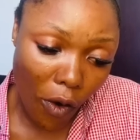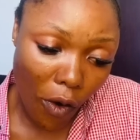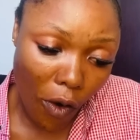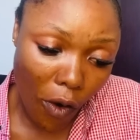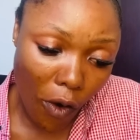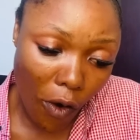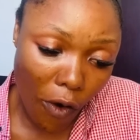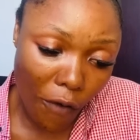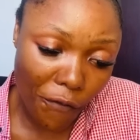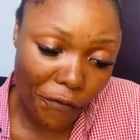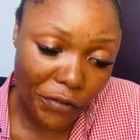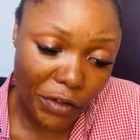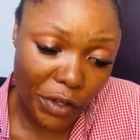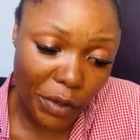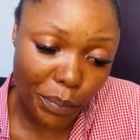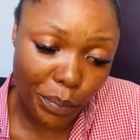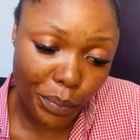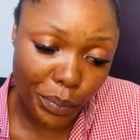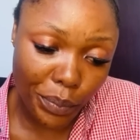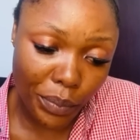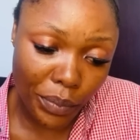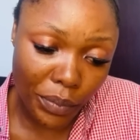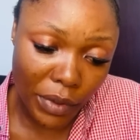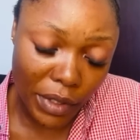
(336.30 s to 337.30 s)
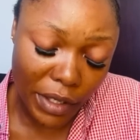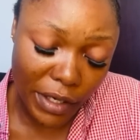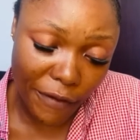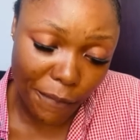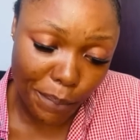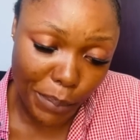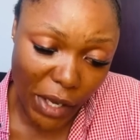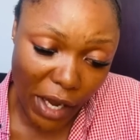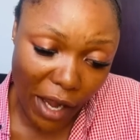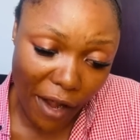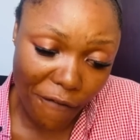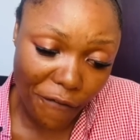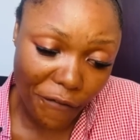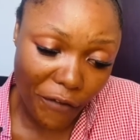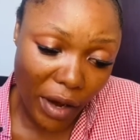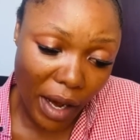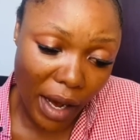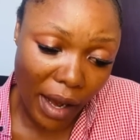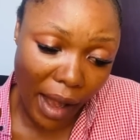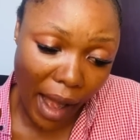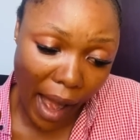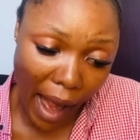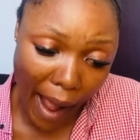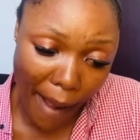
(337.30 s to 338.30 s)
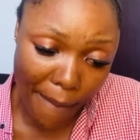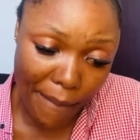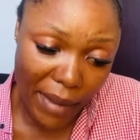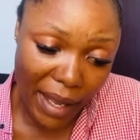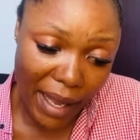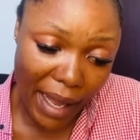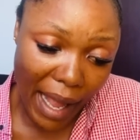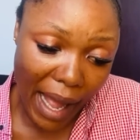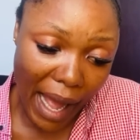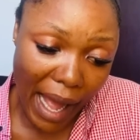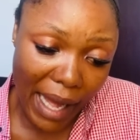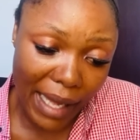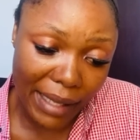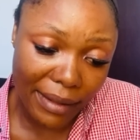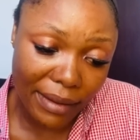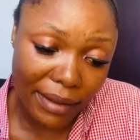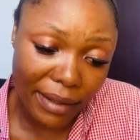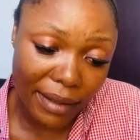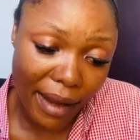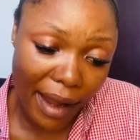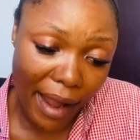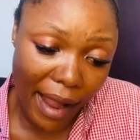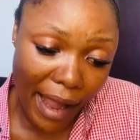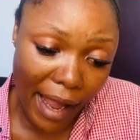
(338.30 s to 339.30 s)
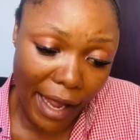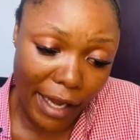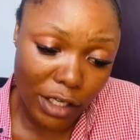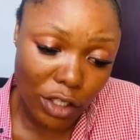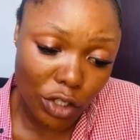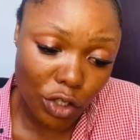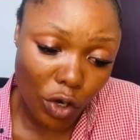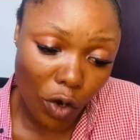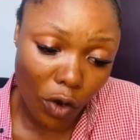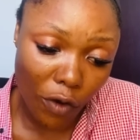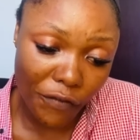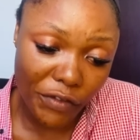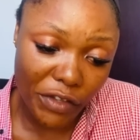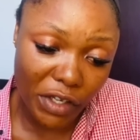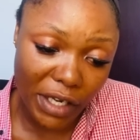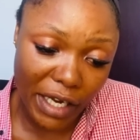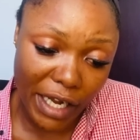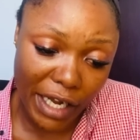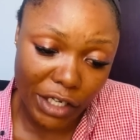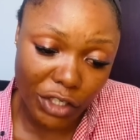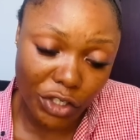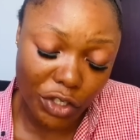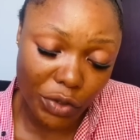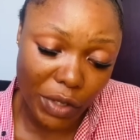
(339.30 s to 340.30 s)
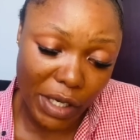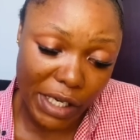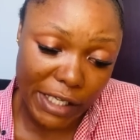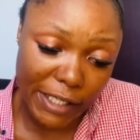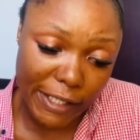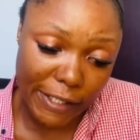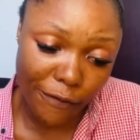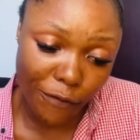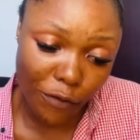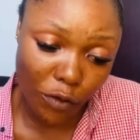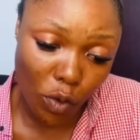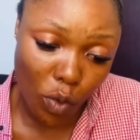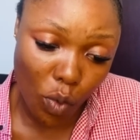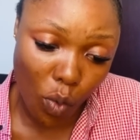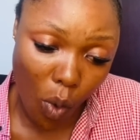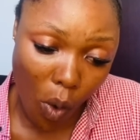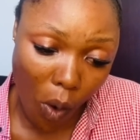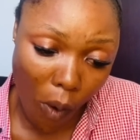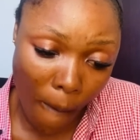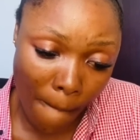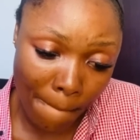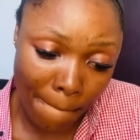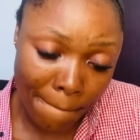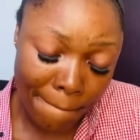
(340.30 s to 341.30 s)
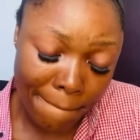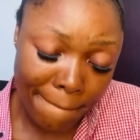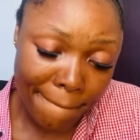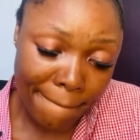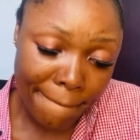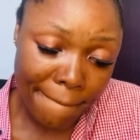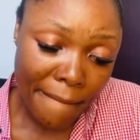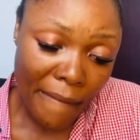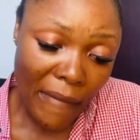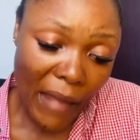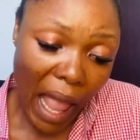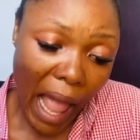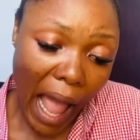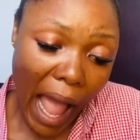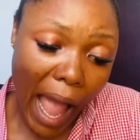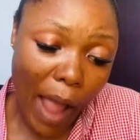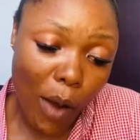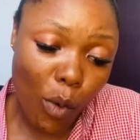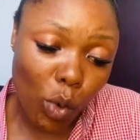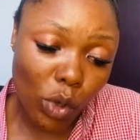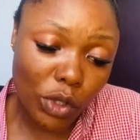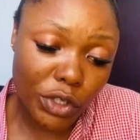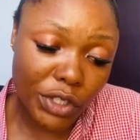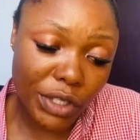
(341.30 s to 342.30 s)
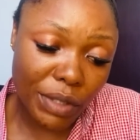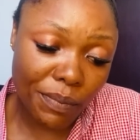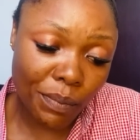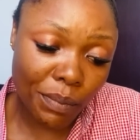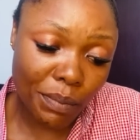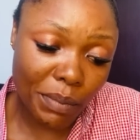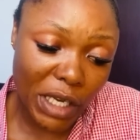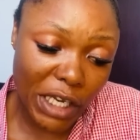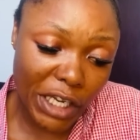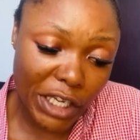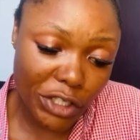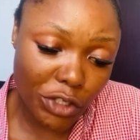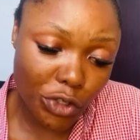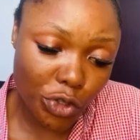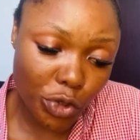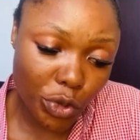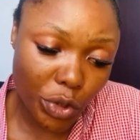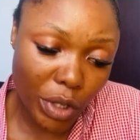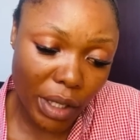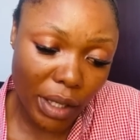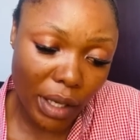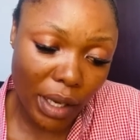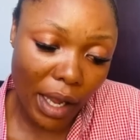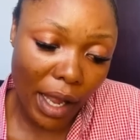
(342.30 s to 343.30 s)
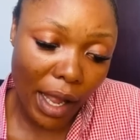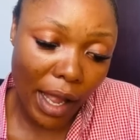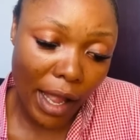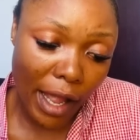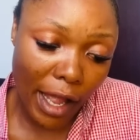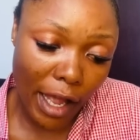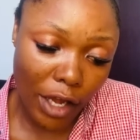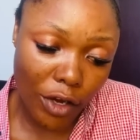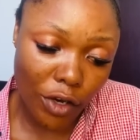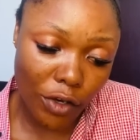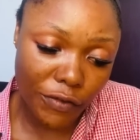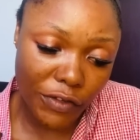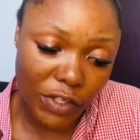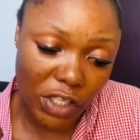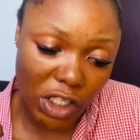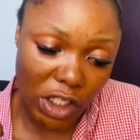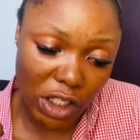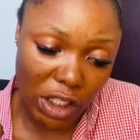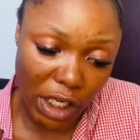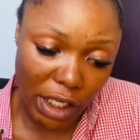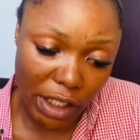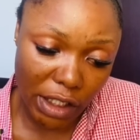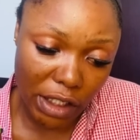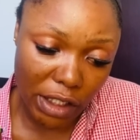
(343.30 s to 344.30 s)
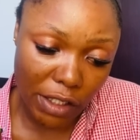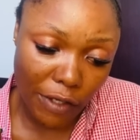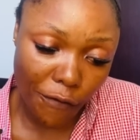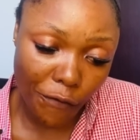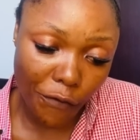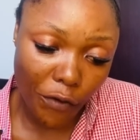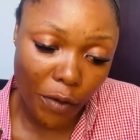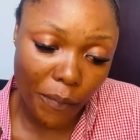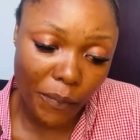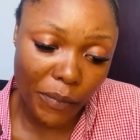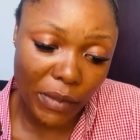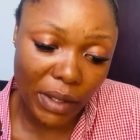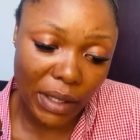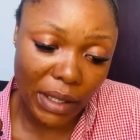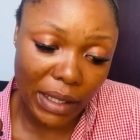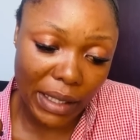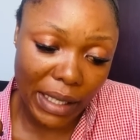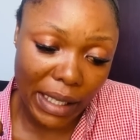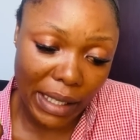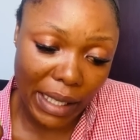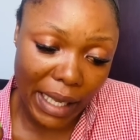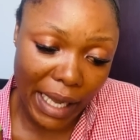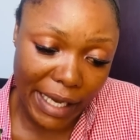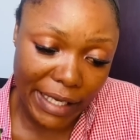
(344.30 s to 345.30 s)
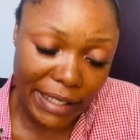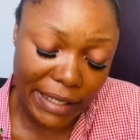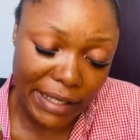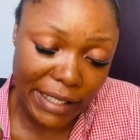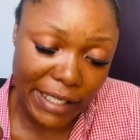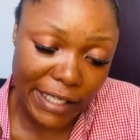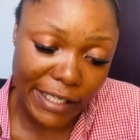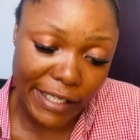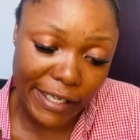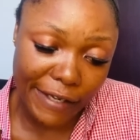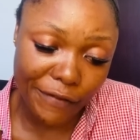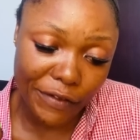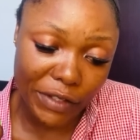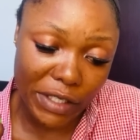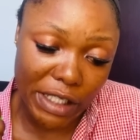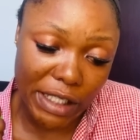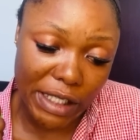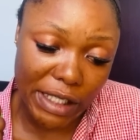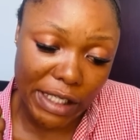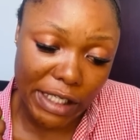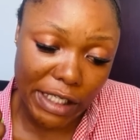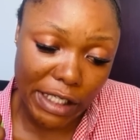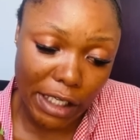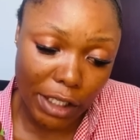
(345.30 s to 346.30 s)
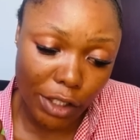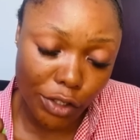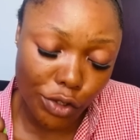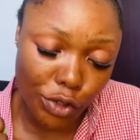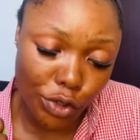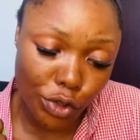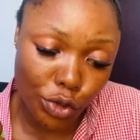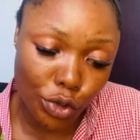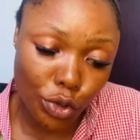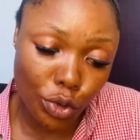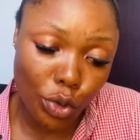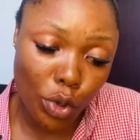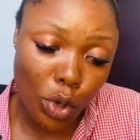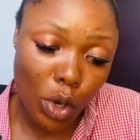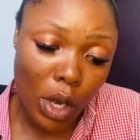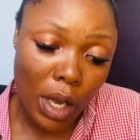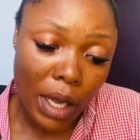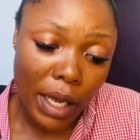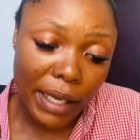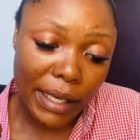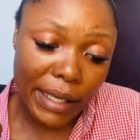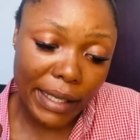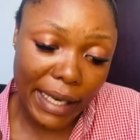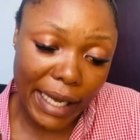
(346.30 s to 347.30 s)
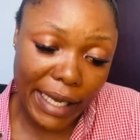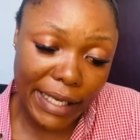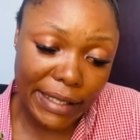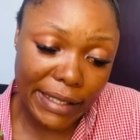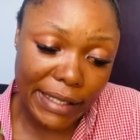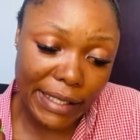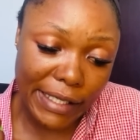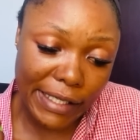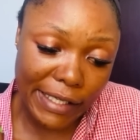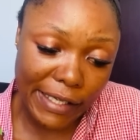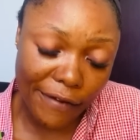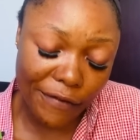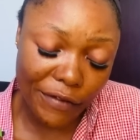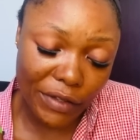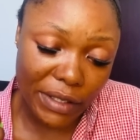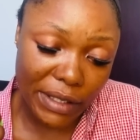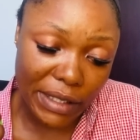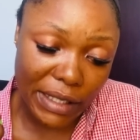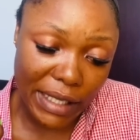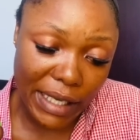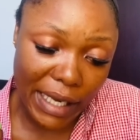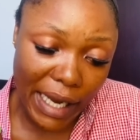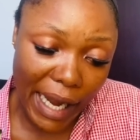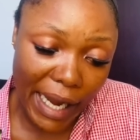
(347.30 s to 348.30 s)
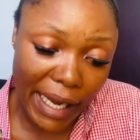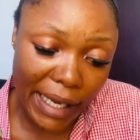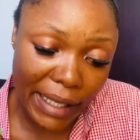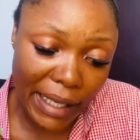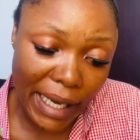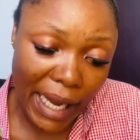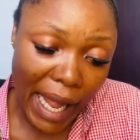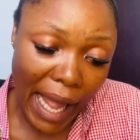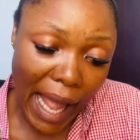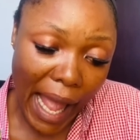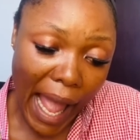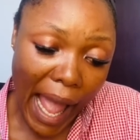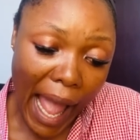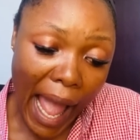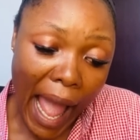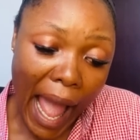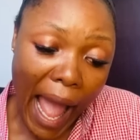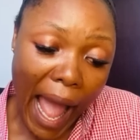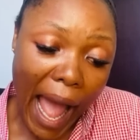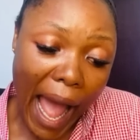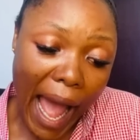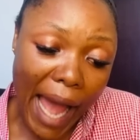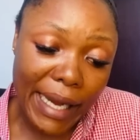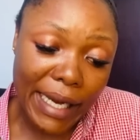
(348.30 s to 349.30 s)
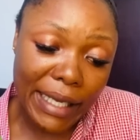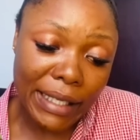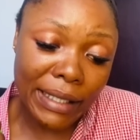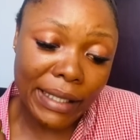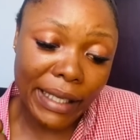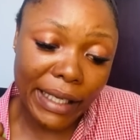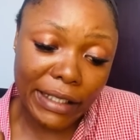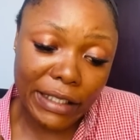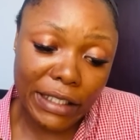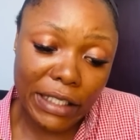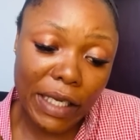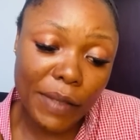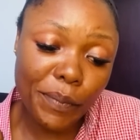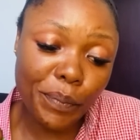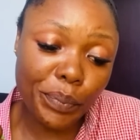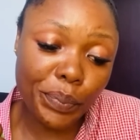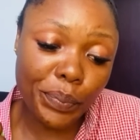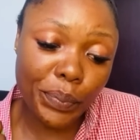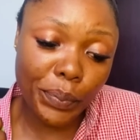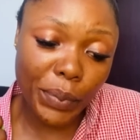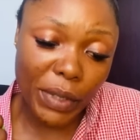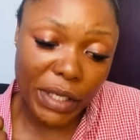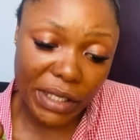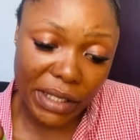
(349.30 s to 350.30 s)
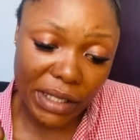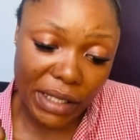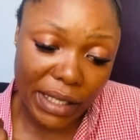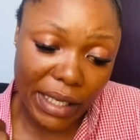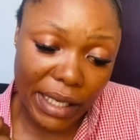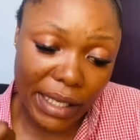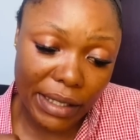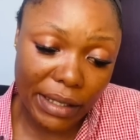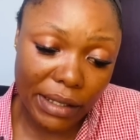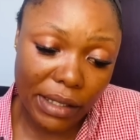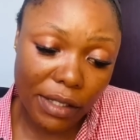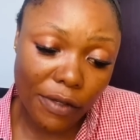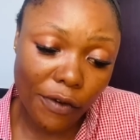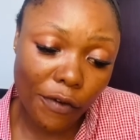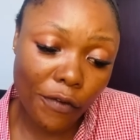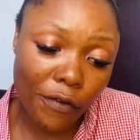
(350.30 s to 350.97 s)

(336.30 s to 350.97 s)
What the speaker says: of the Biafran Army at the end of the Nigerian Civil War. I was military head of state from 1976 to 1979 and elected president